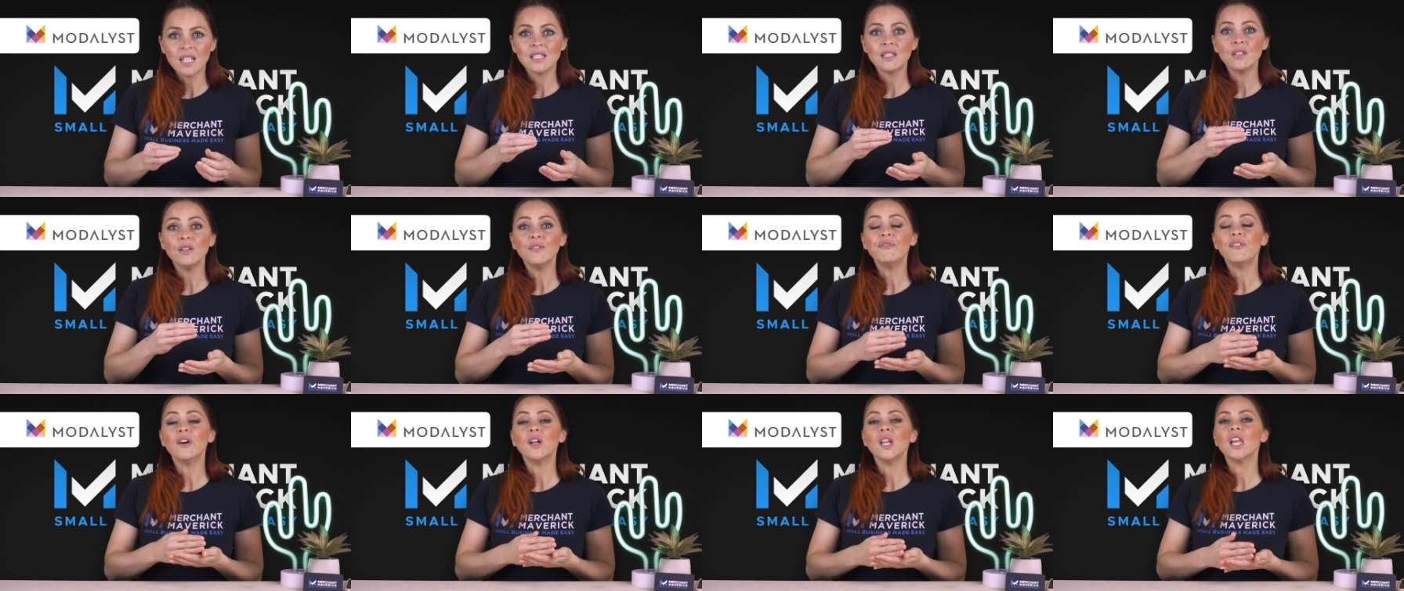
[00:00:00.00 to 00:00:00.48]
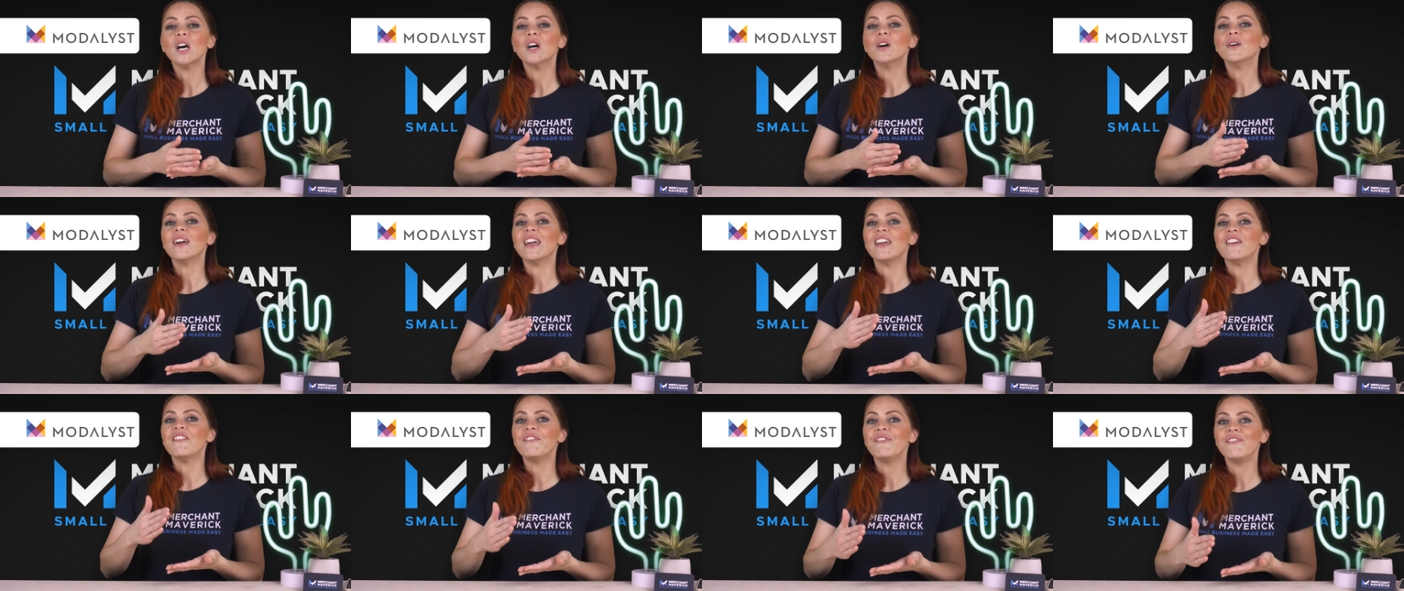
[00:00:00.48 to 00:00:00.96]
to
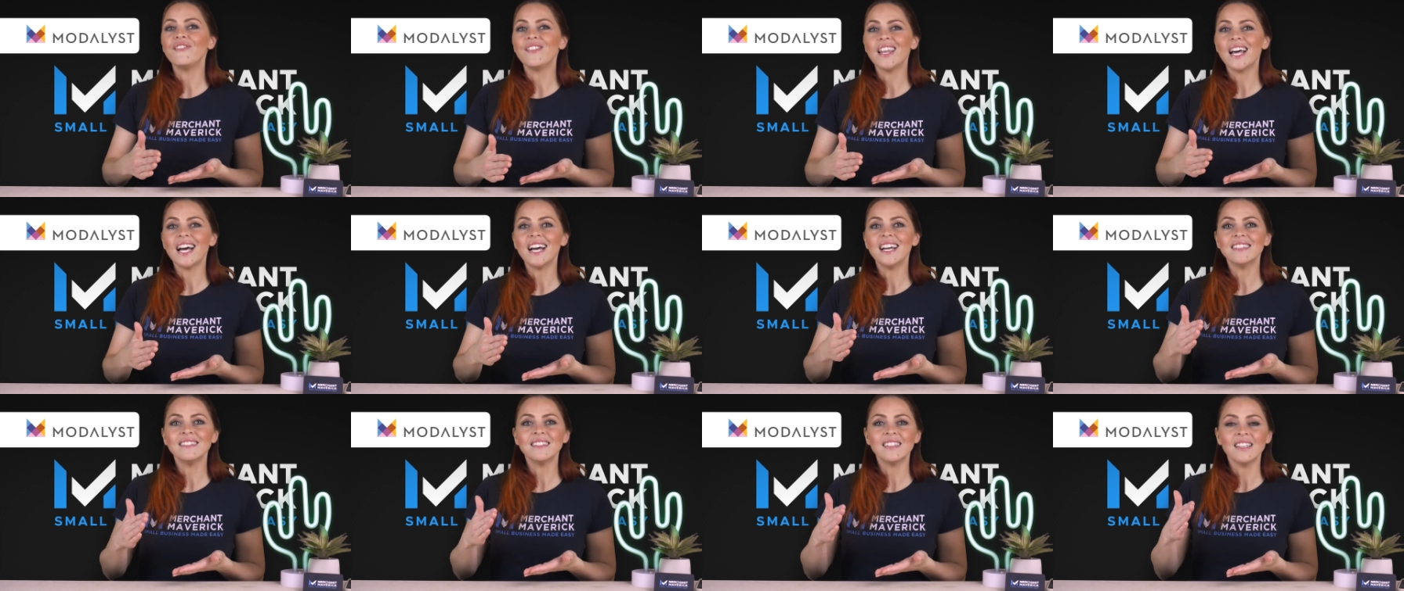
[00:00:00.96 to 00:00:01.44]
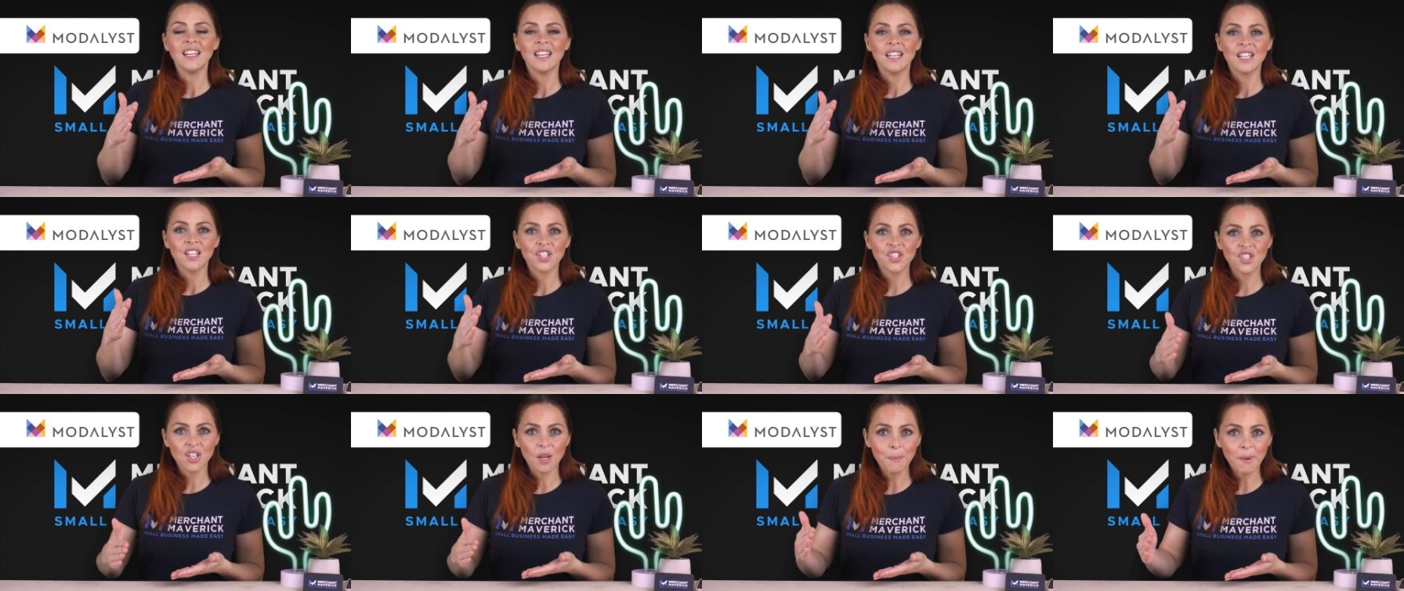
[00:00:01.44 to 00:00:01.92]
follow a flat
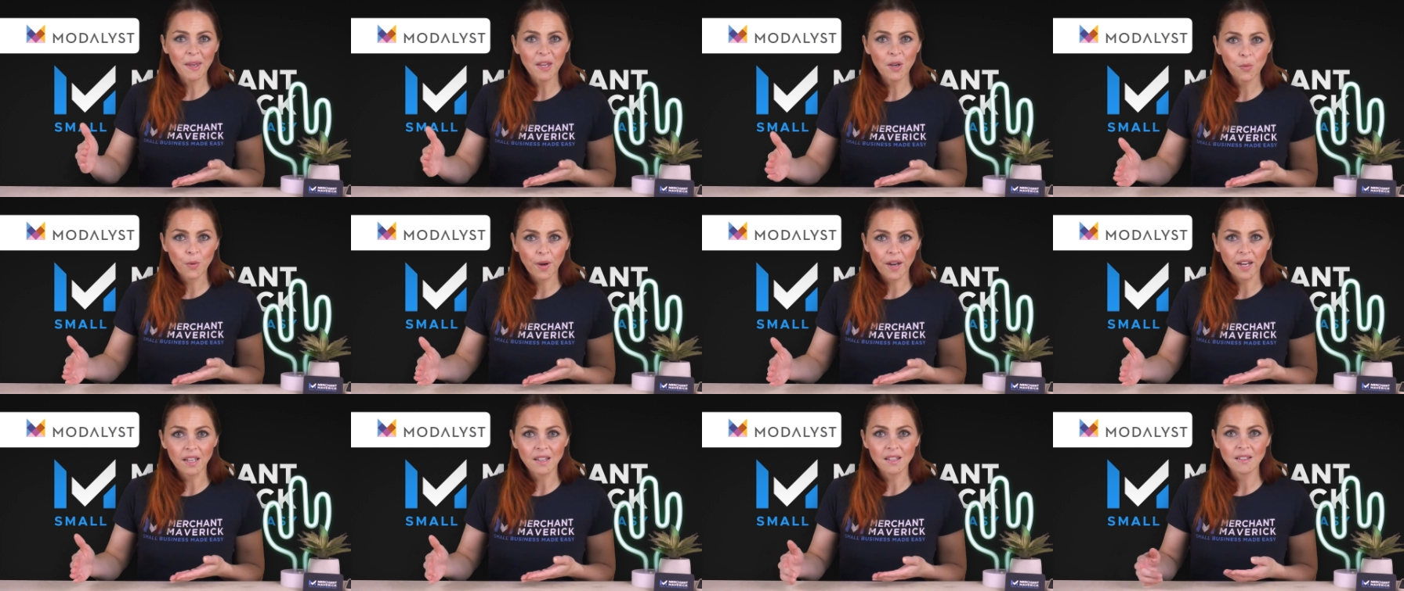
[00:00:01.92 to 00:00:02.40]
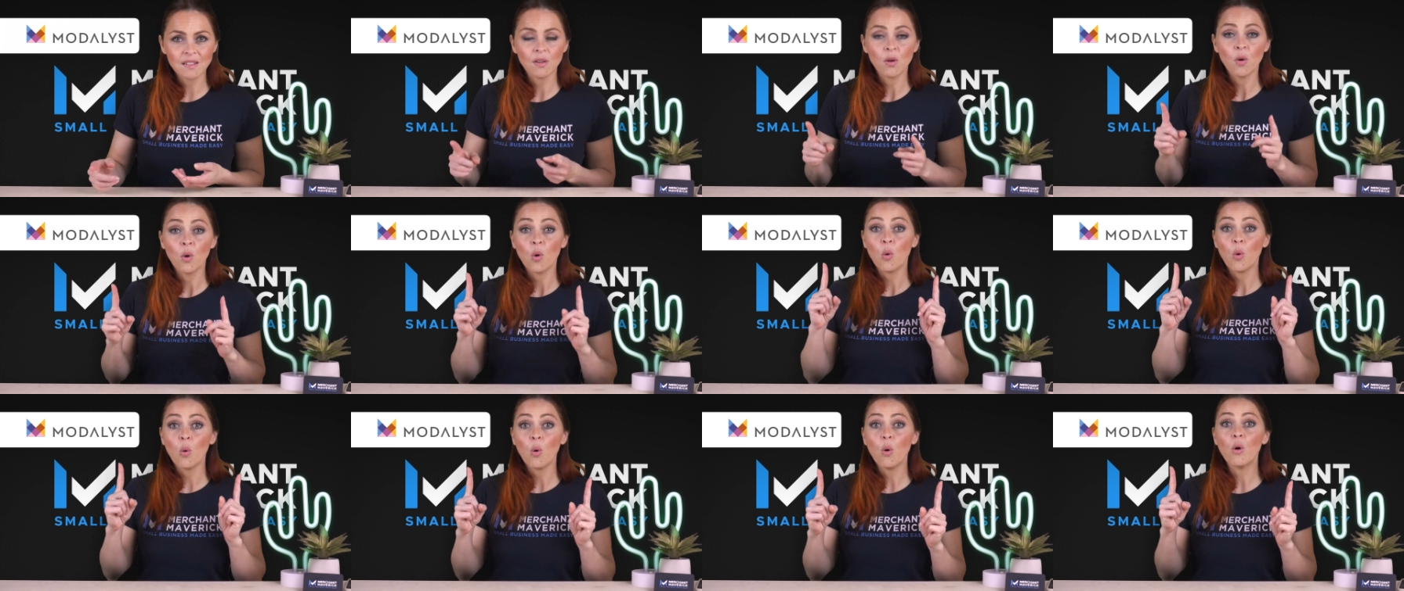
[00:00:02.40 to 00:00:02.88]
shipping rate
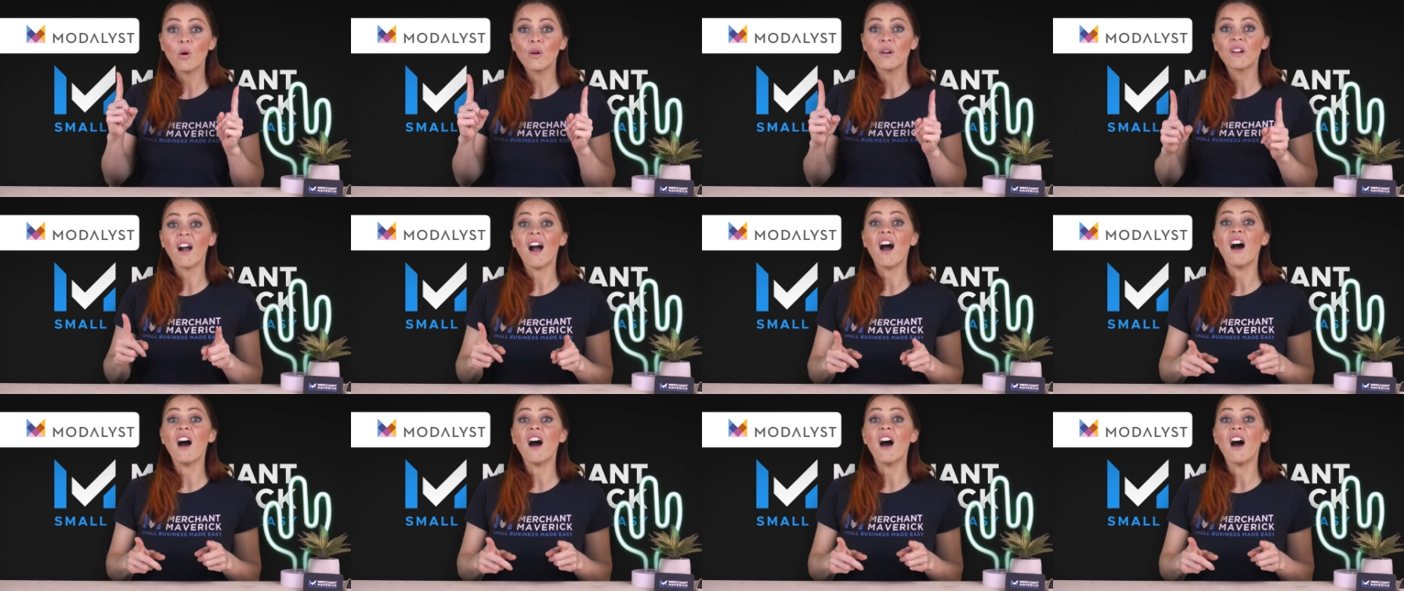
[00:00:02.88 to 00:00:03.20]
or